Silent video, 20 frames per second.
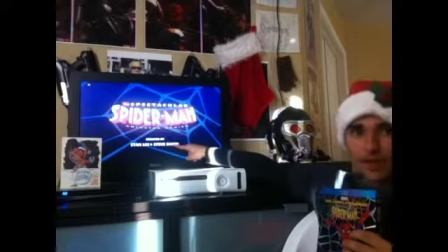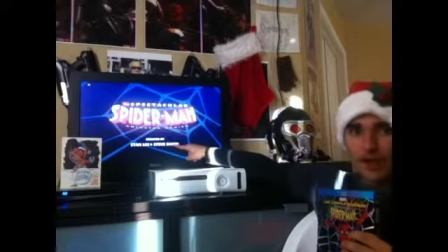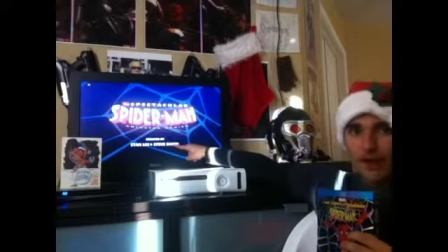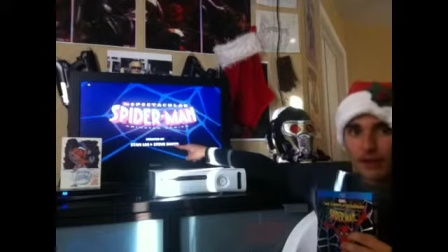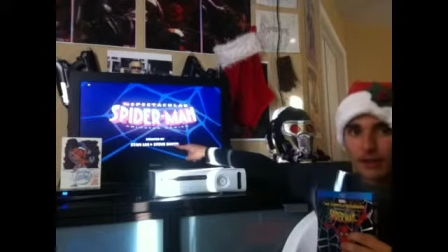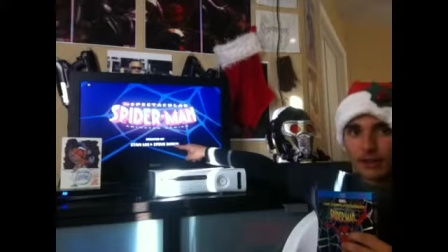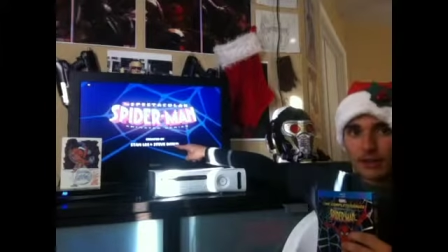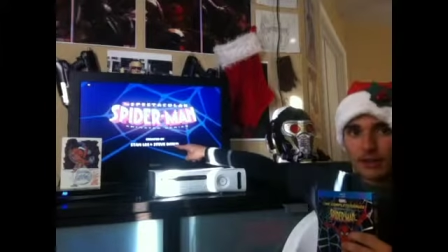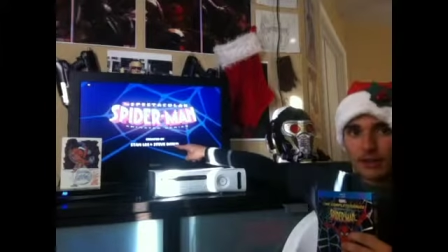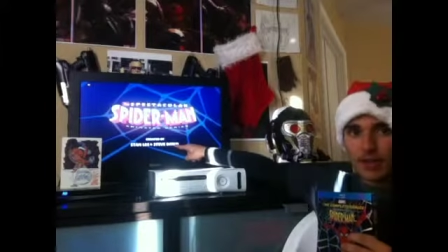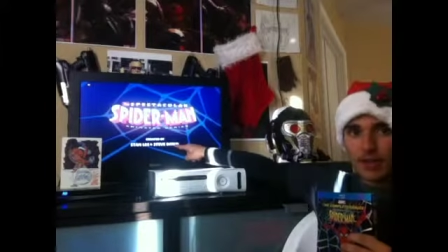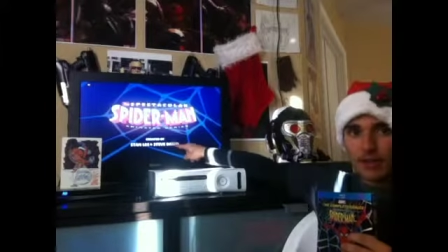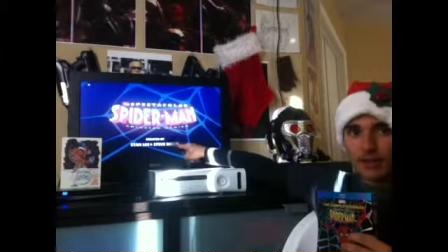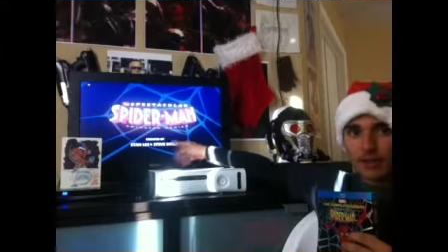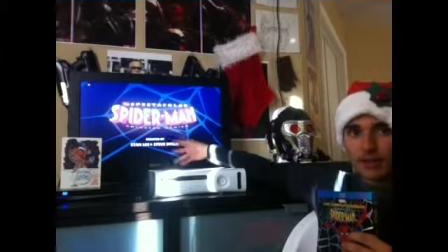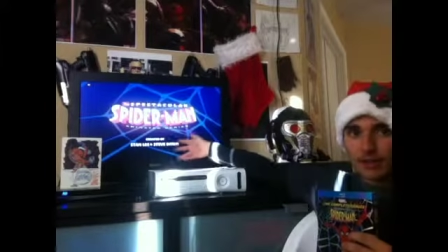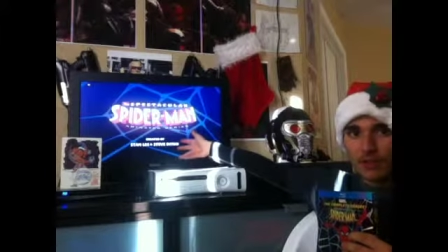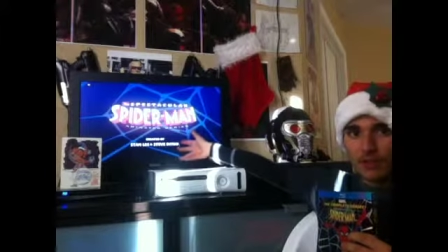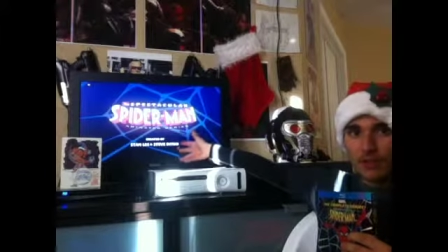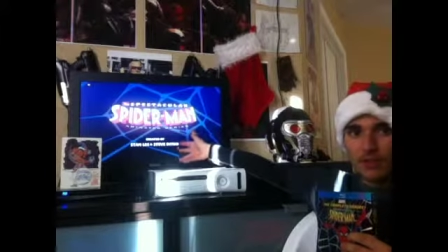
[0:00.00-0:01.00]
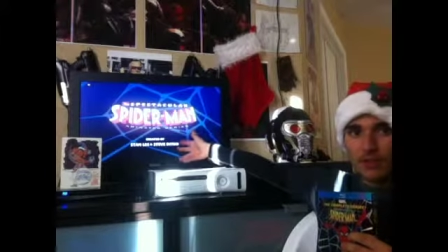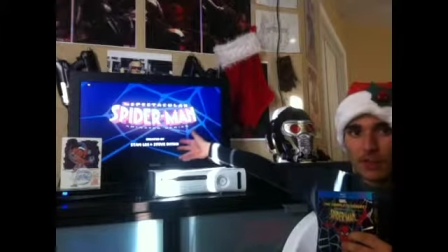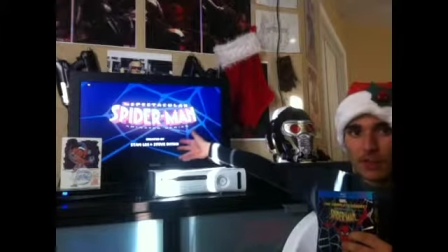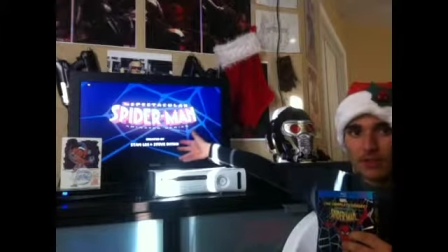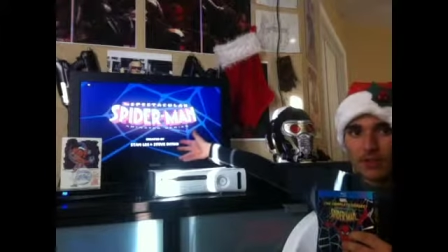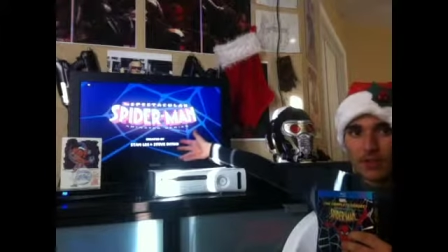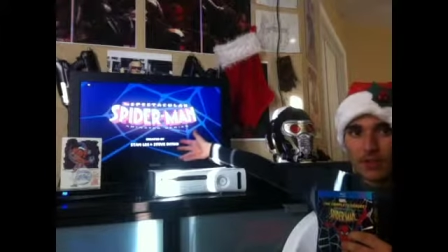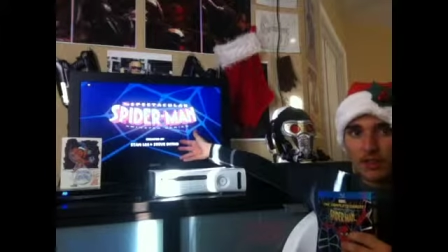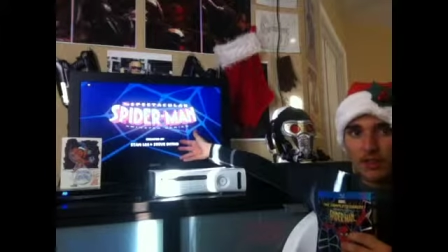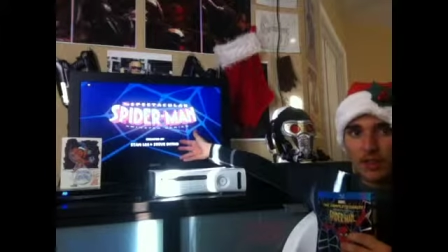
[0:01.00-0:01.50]
says the Stan Lee,
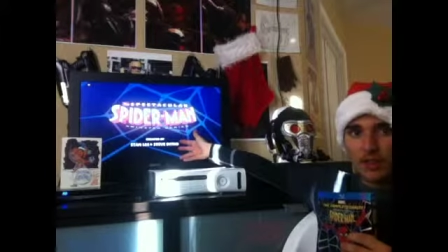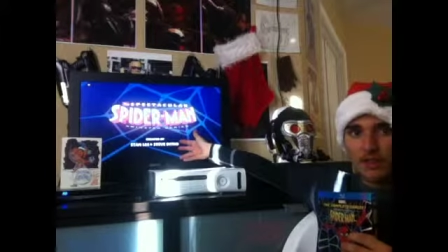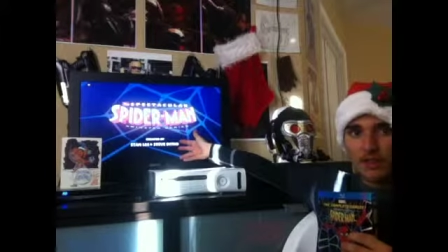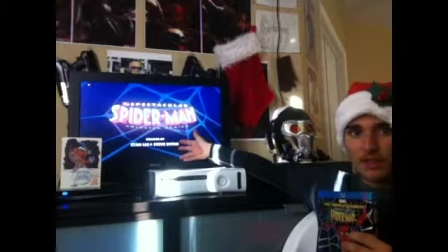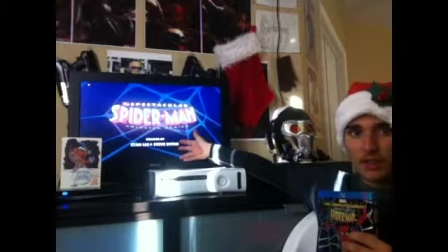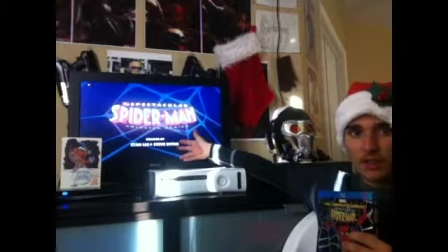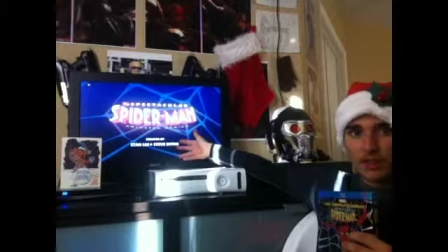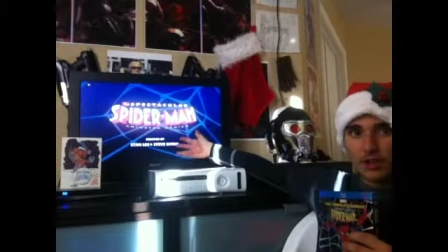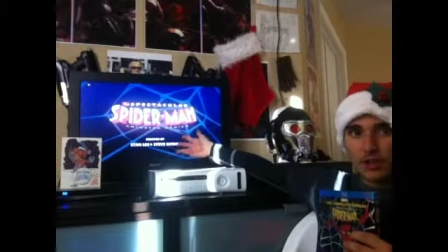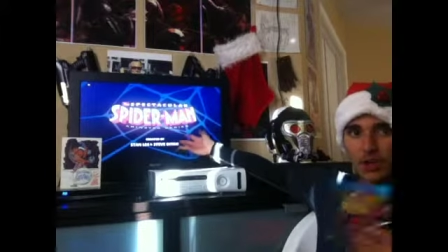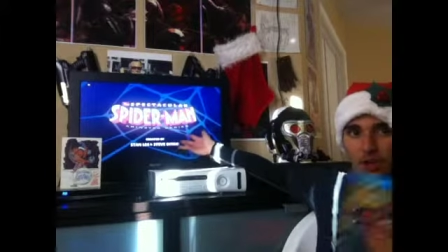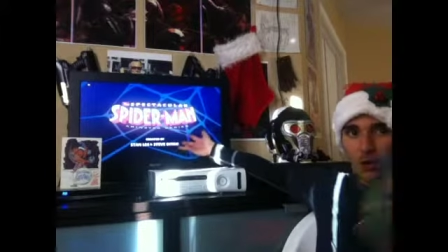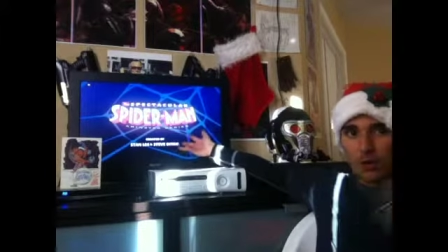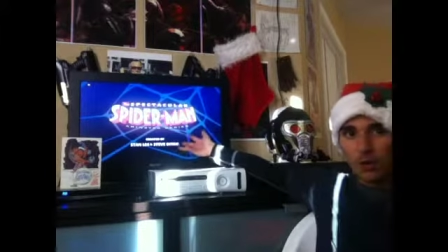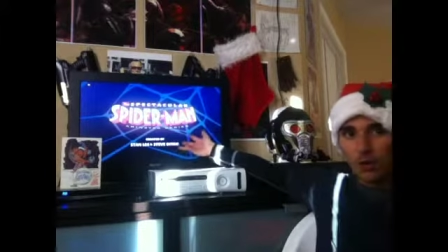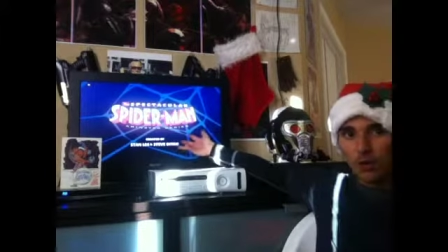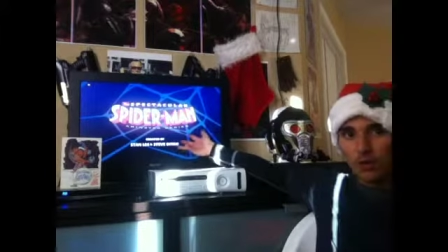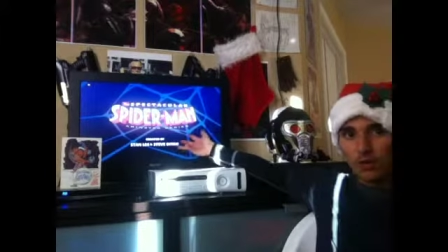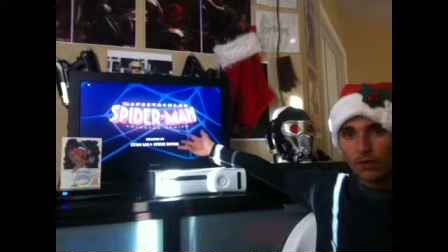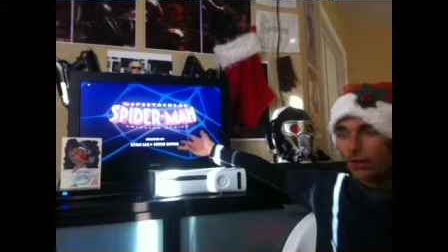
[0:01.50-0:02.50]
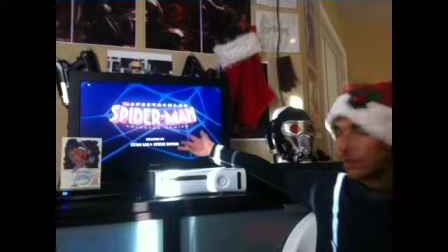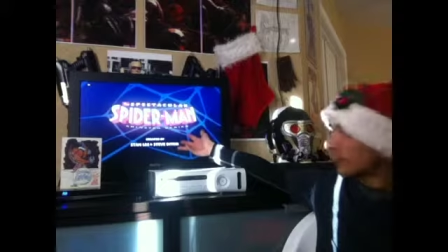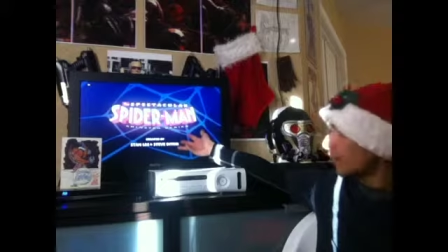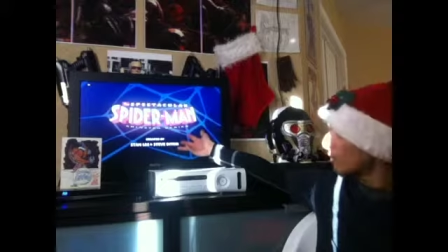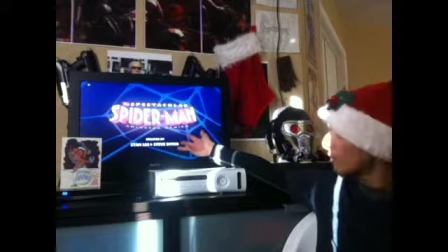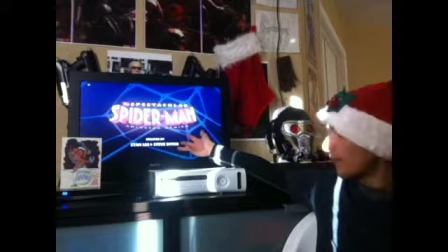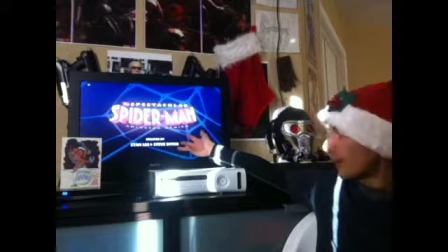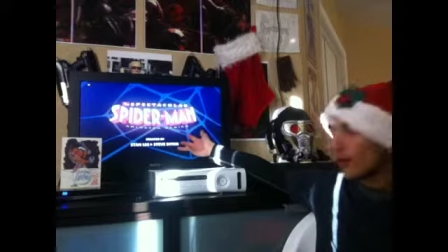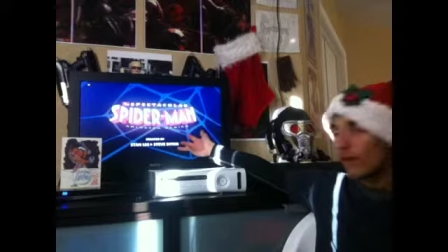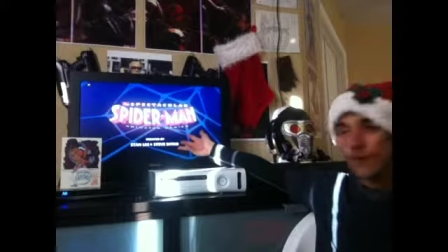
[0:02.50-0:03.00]
Steve Ditko, the
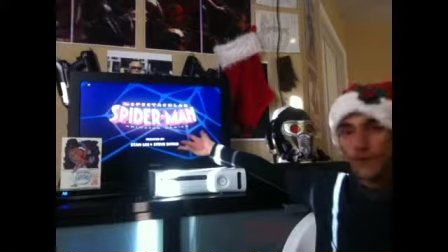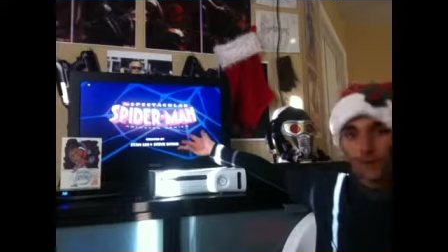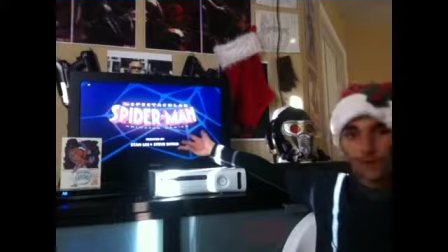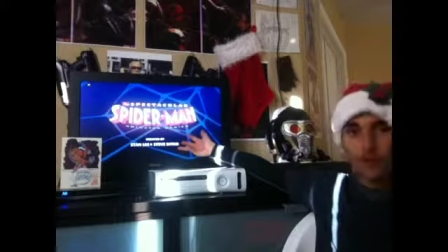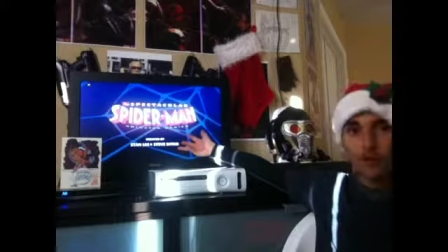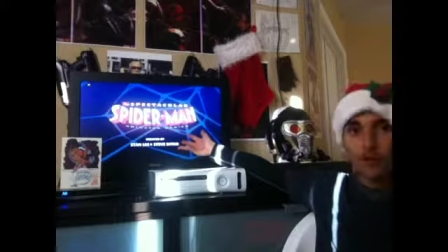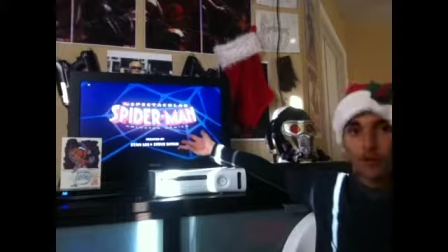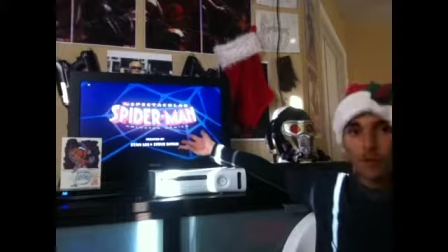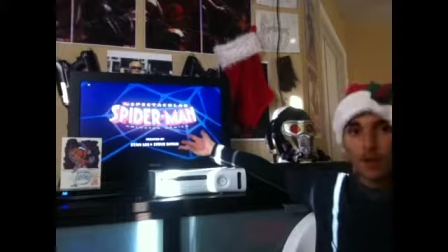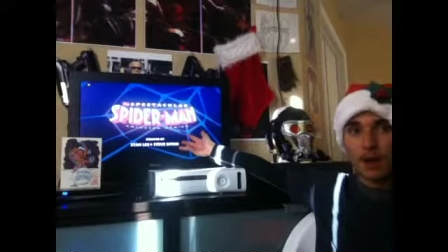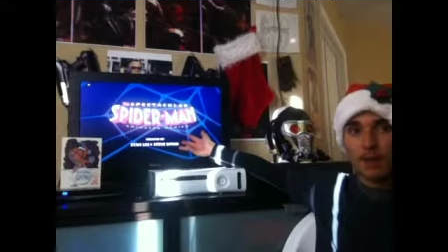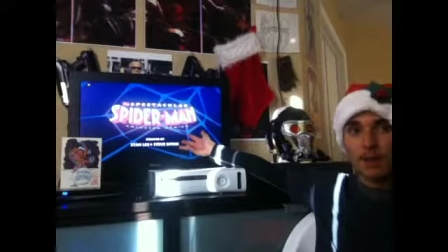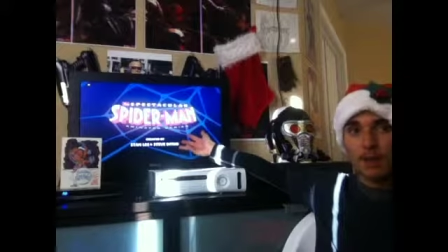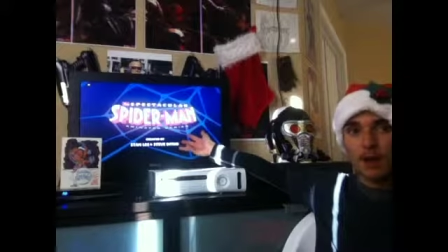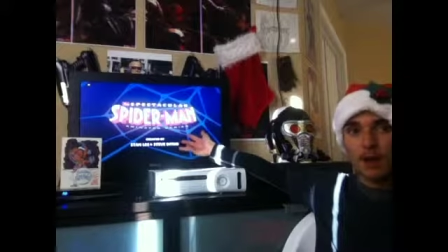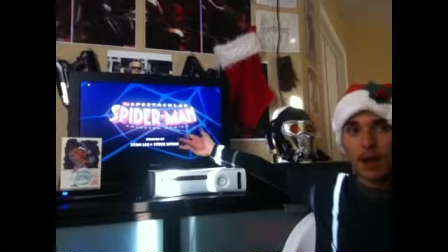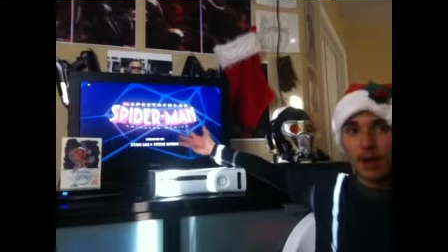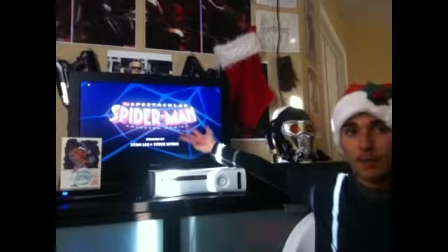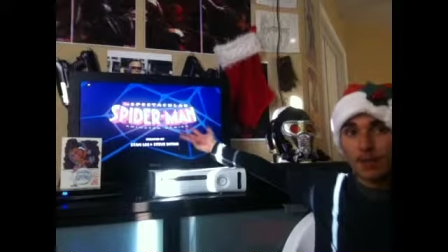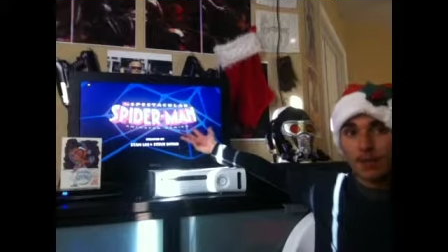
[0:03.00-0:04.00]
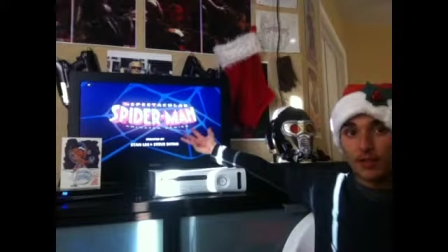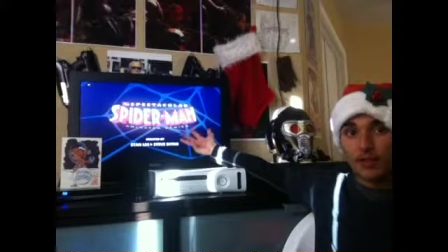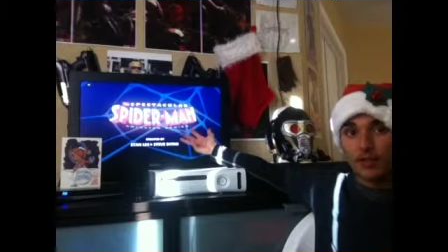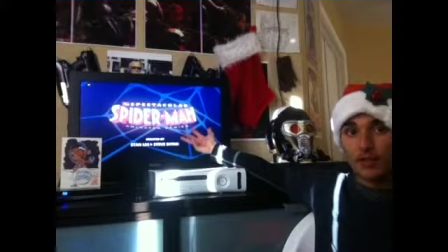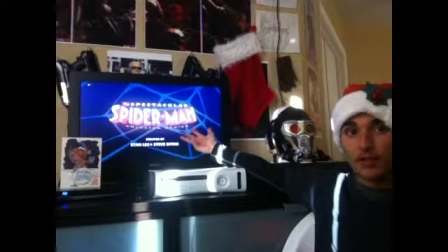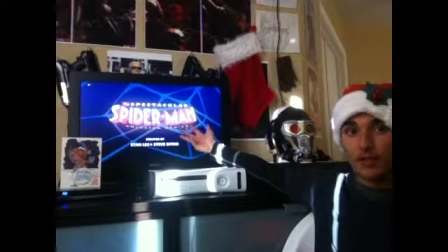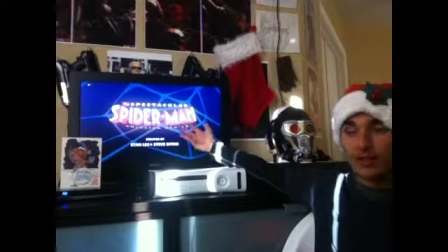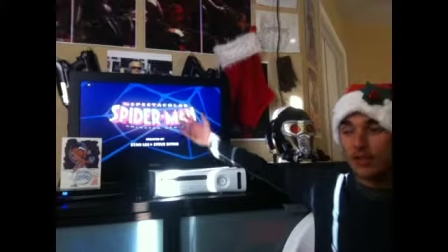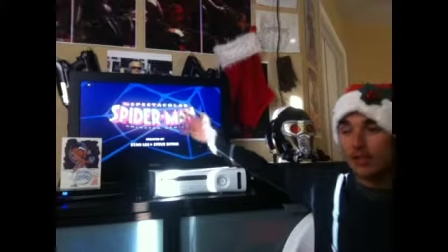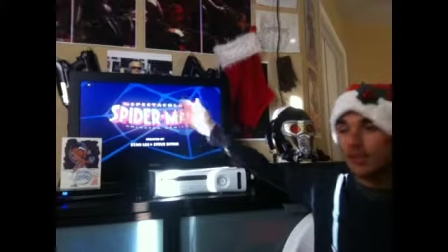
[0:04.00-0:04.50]
very first Spider-Man comics, the
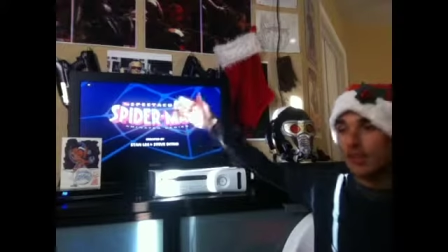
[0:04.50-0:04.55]
60s.